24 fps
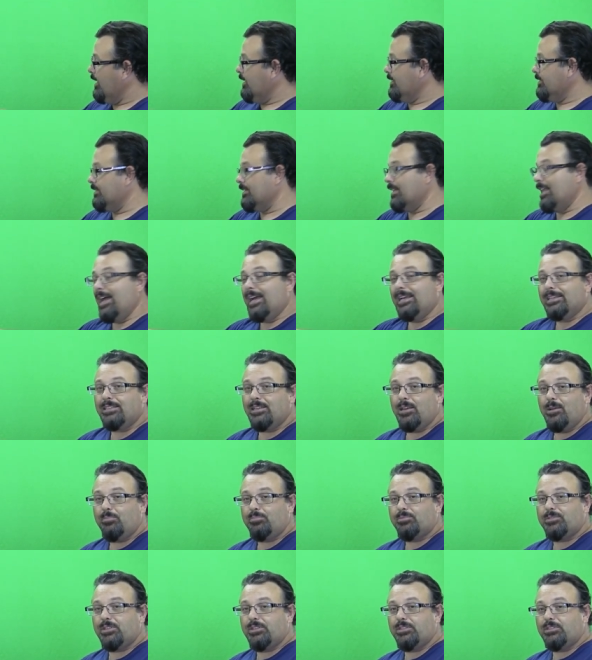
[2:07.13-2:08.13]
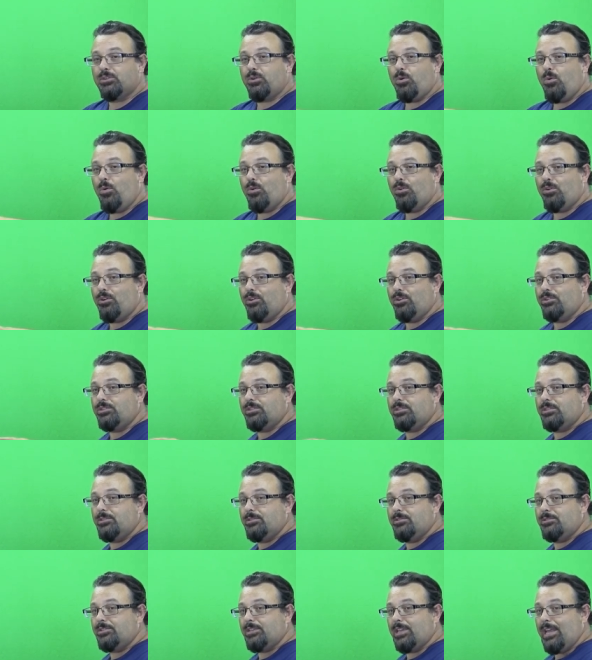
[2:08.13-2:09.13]
slice up the
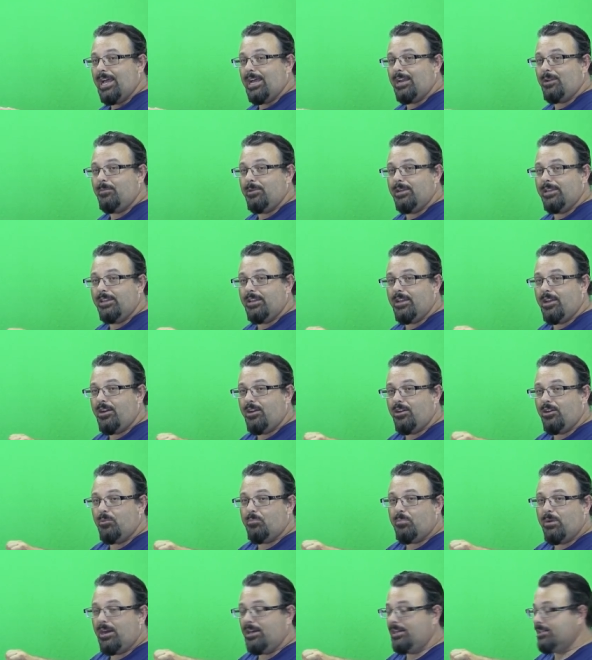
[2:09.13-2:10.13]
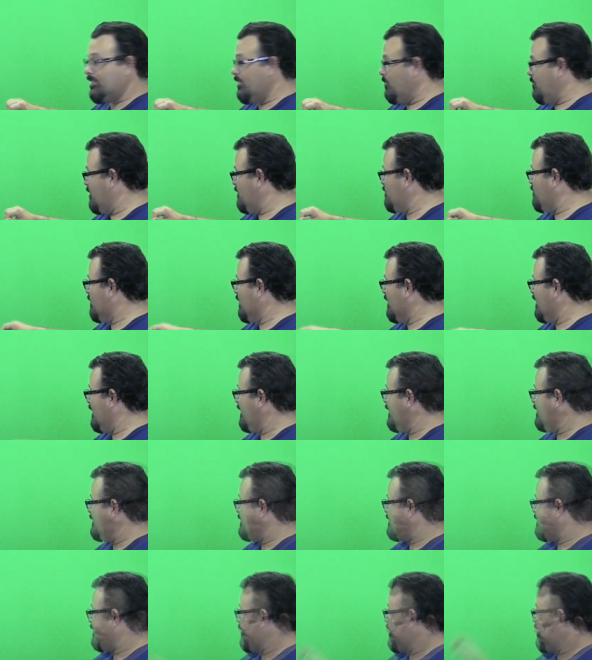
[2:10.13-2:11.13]
corners, slide them in there, and epoxy them in
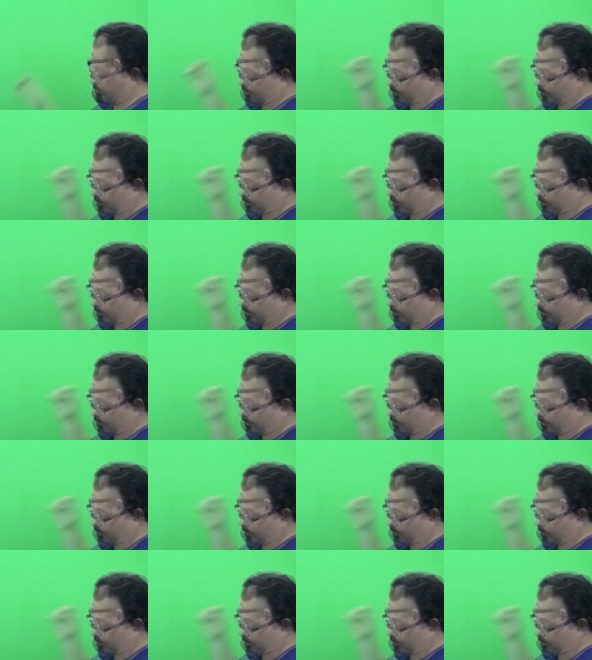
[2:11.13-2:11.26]
place.